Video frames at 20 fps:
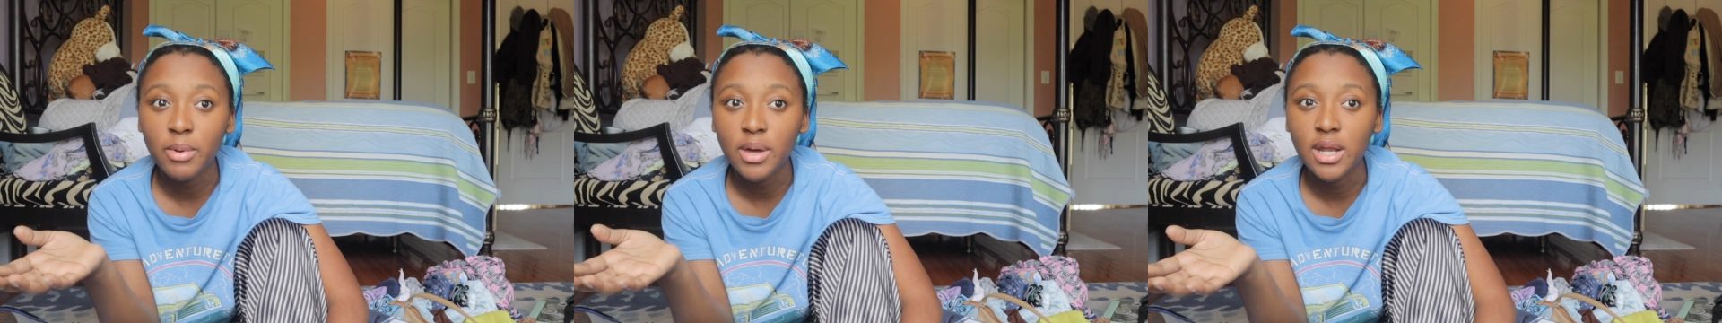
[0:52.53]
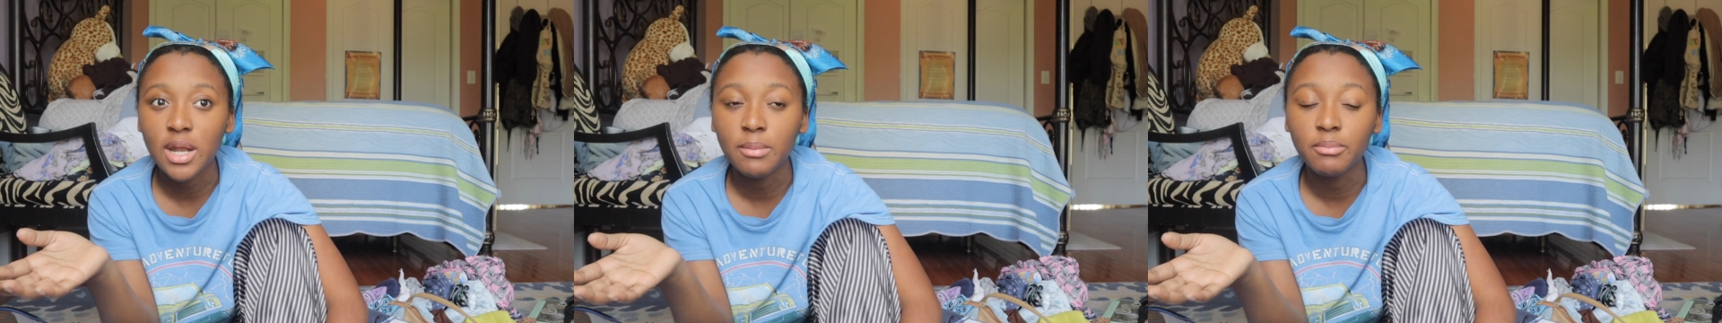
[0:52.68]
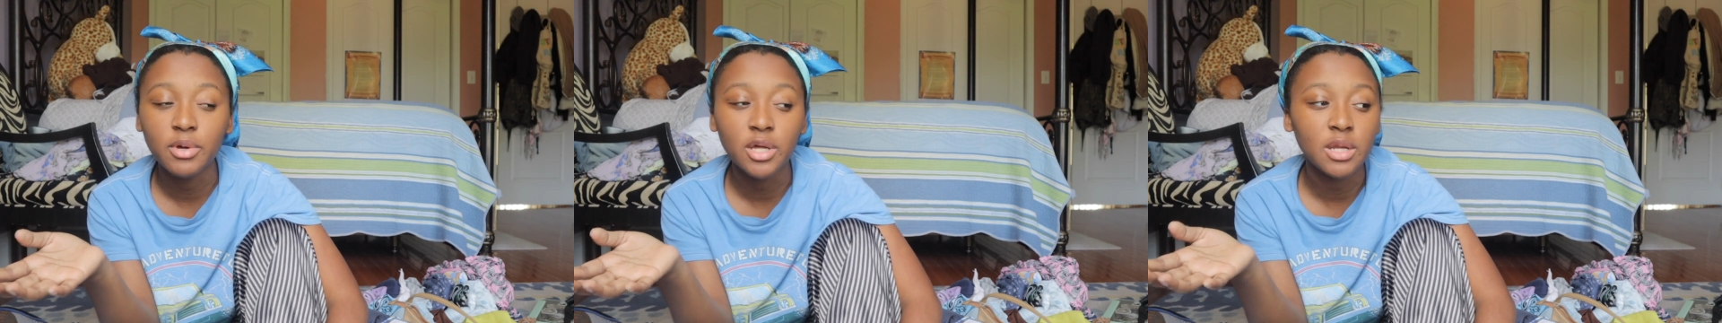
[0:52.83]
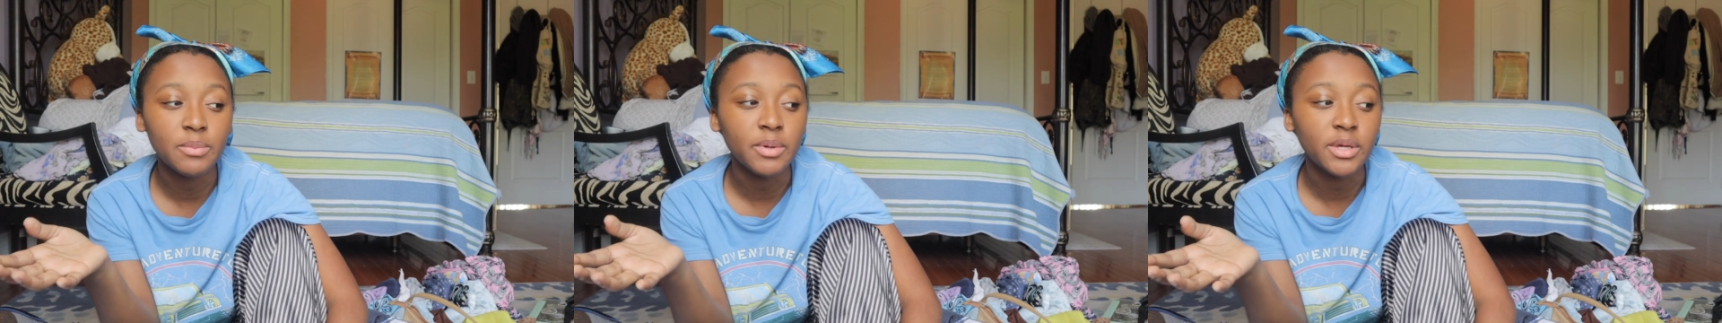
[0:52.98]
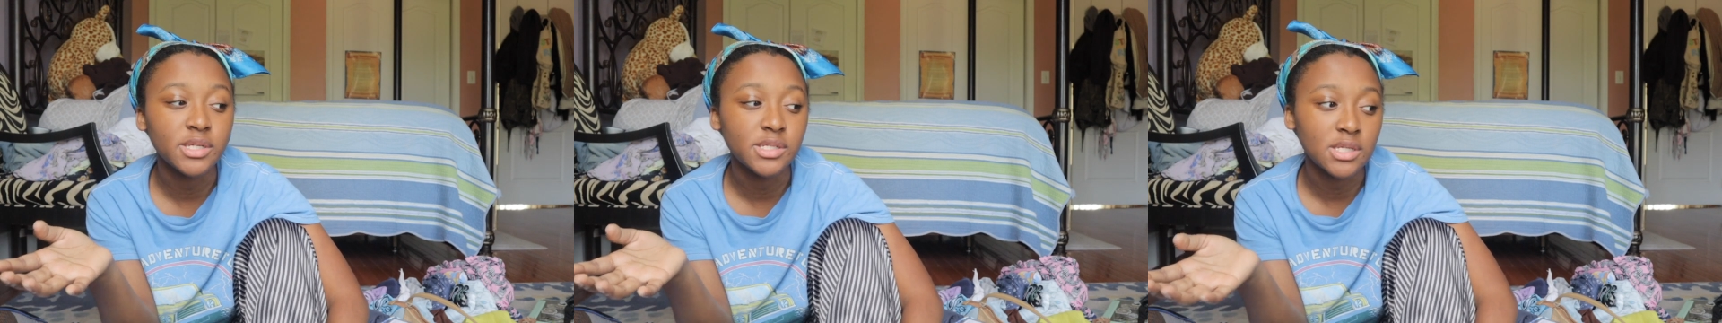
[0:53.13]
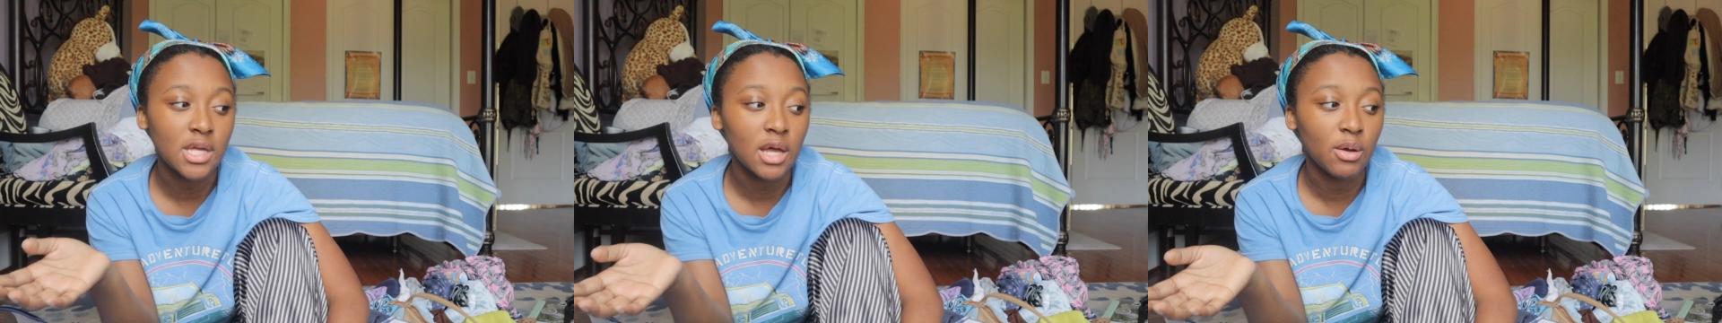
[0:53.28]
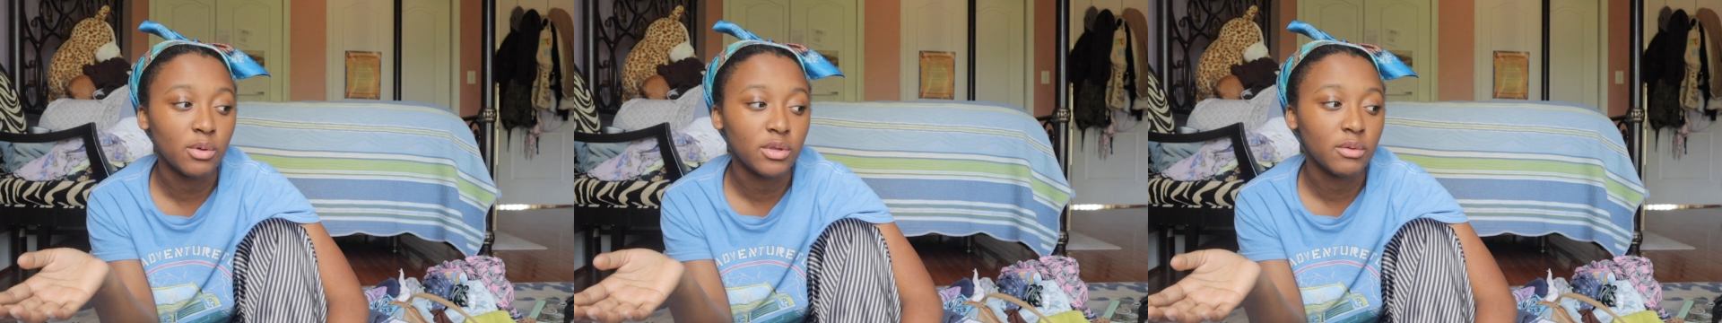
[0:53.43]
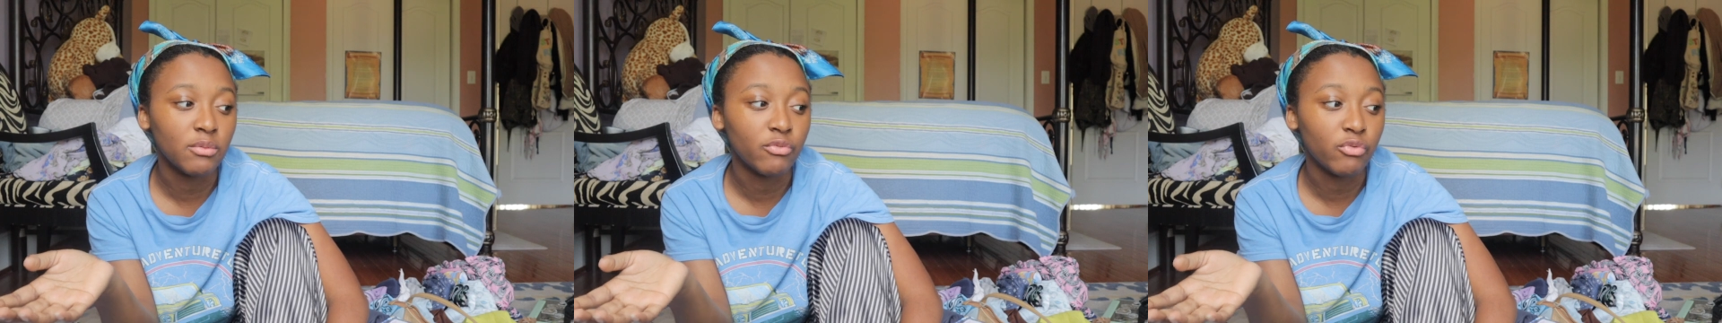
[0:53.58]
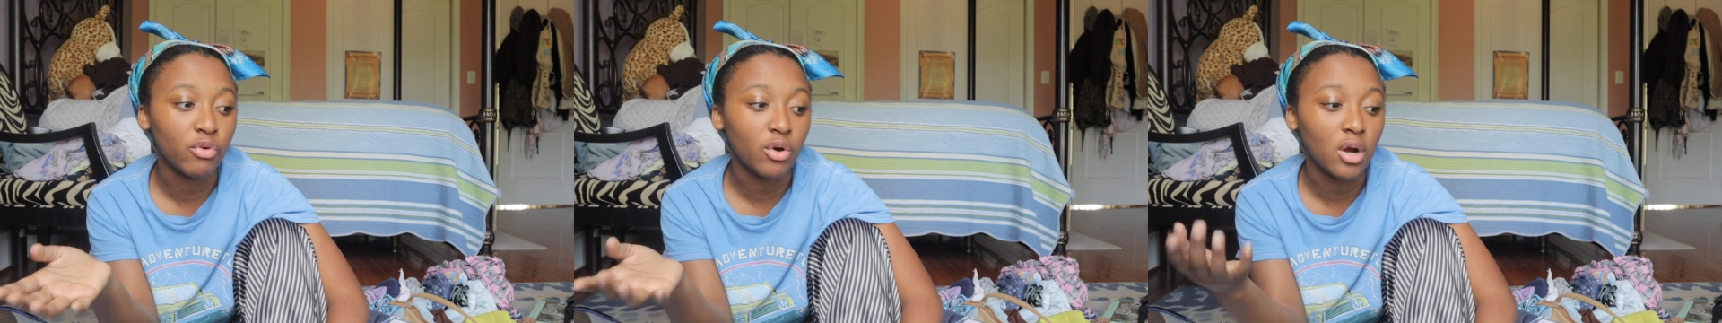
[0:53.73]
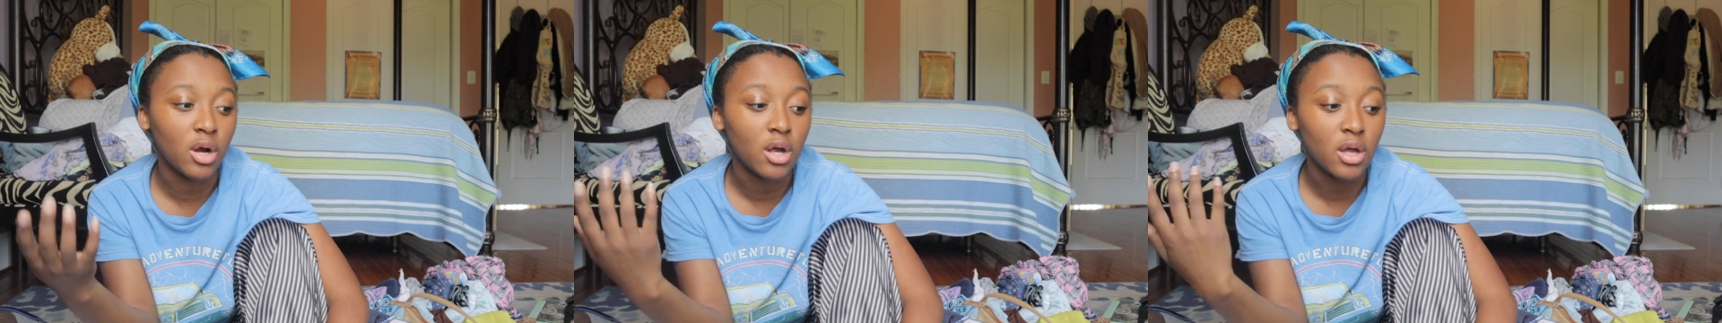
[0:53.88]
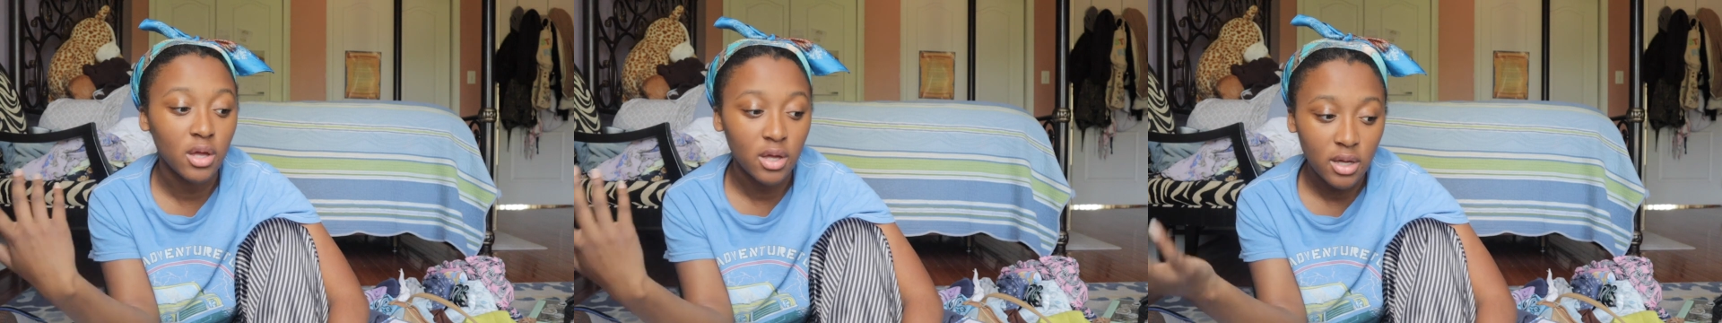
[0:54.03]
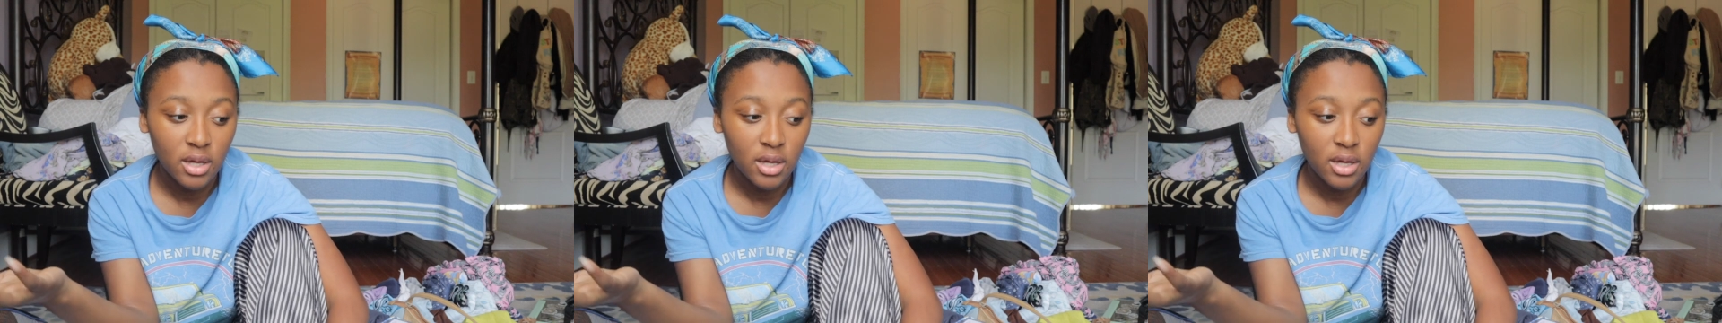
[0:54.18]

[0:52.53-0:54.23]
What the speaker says: and I'm gonna be staying with them for